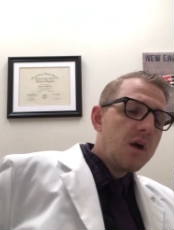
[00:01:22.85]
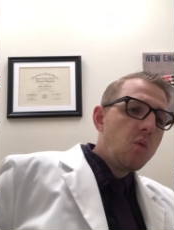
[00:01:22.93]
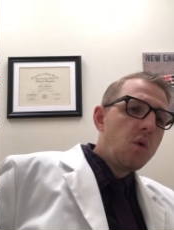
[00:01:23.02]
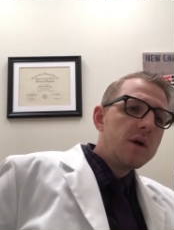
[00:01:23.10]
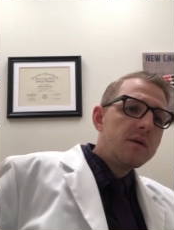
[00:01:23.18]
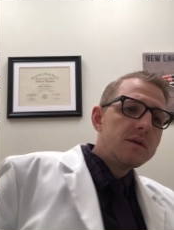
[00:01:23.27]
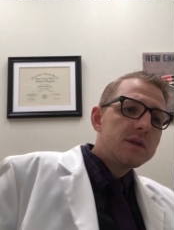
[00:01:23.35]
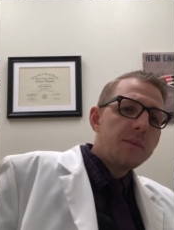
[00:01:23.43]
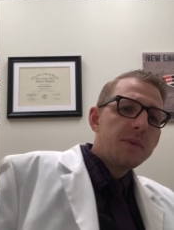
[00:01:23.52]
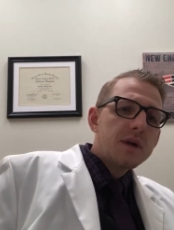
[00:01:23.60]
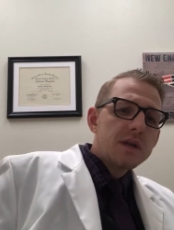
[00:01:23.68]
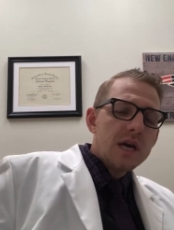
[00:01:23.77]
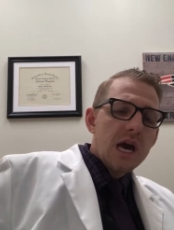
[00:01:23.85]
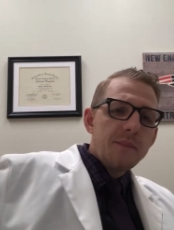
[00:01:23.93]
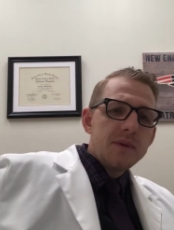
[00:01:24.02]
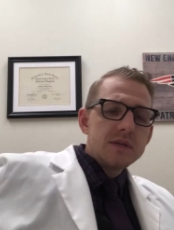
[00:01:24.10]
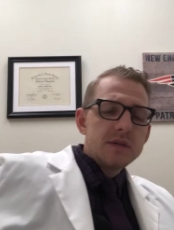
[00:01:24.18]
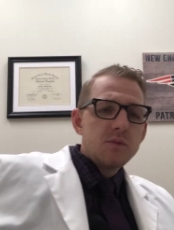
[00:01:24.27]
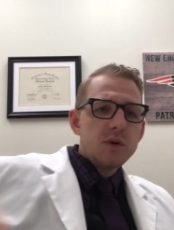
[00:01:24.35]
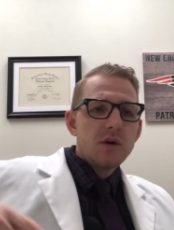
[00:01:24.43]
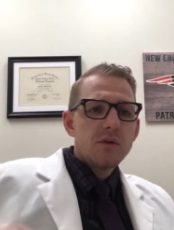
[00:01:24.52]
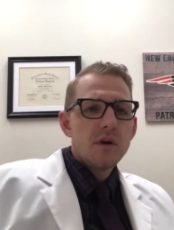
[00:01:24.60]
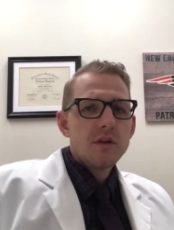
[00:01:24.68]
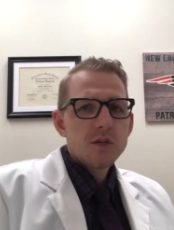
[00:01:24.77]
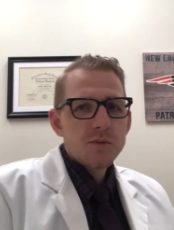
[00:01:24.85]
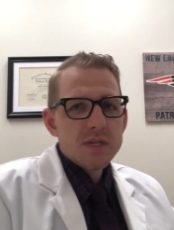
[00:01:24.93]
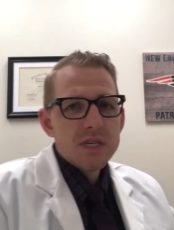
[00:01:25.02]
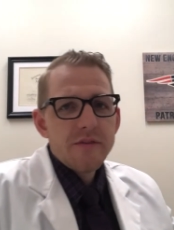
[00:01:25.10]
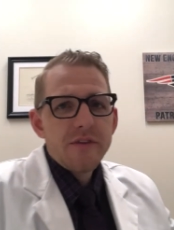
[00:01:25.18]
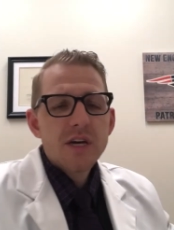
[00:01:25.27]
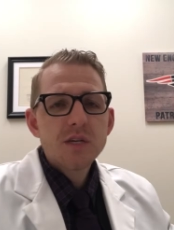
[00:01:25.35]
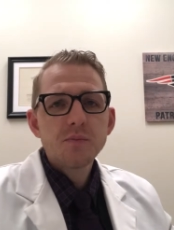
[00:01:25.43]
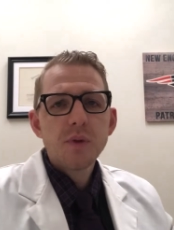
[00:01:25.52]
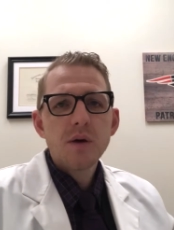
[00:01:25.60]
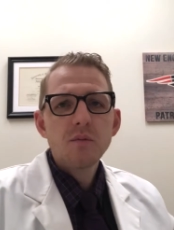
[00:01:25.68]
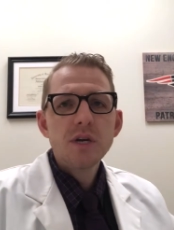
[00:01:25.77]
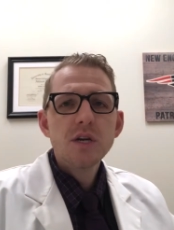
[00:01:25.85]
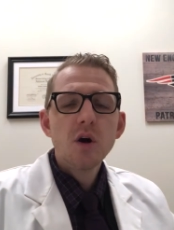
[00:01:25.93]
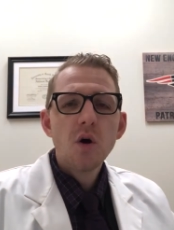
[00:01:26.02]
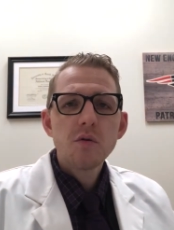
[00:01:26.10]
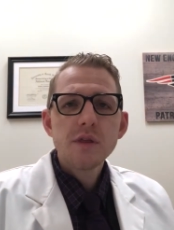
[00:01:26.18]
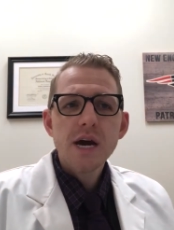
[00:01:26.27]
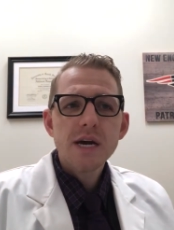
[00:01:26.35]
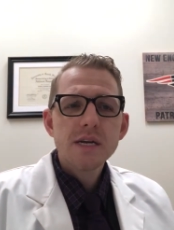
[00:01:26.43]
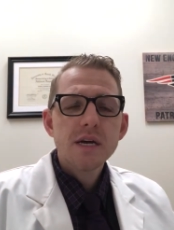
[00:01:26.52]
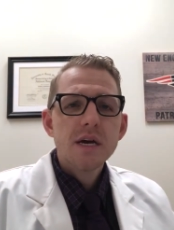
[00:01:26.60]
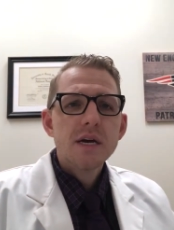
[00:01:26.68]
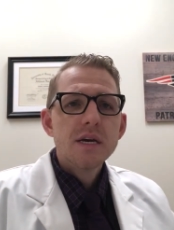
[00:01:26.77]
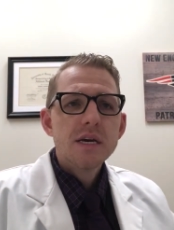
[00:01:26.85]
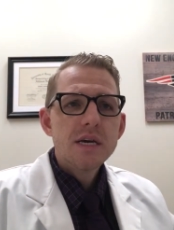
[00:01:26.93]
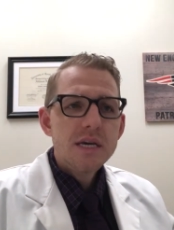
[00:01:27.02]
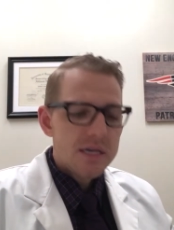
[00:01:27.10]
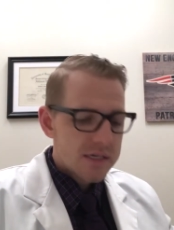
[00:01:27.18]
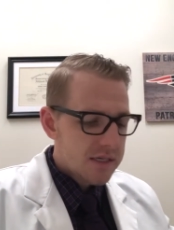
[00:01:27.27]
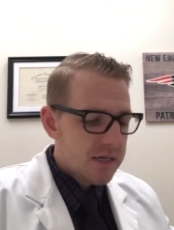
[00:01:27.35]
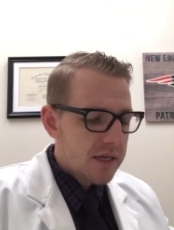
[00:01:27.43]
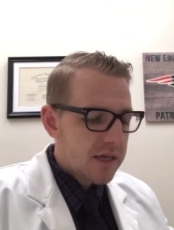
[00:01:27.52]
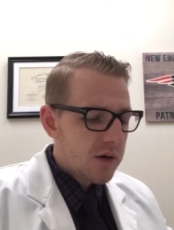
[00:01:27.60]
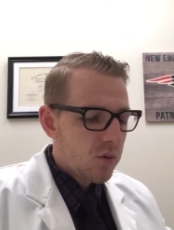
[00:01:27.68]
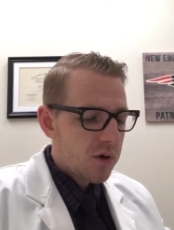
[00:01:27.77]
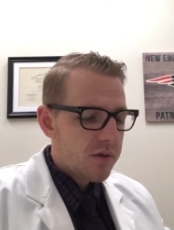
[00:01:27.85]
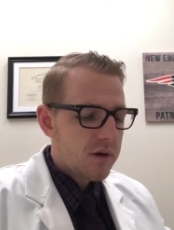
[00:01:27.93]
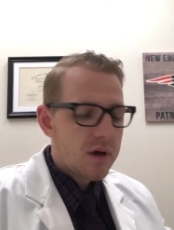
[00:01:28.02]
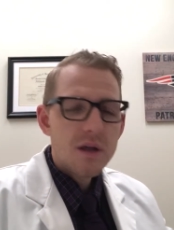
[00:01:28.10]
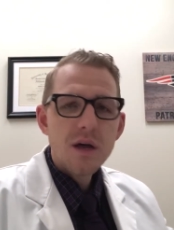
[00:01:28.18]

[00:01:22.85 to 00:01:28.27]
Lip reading: What typically happens, we don't know the specifics, but we know that he is dealing with